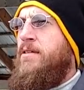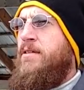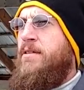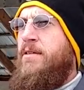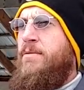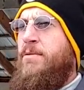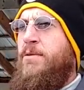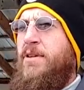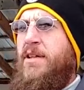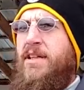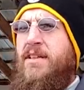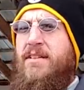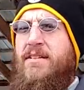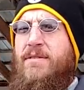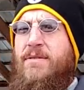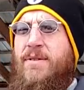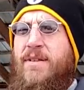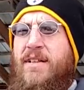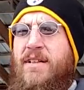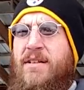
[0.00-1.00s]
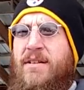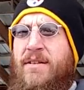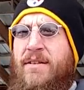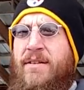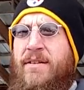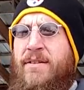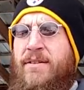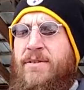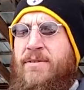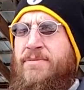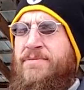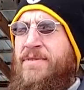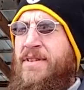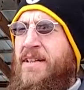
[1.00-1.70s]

Didn't really get to do any hunting though.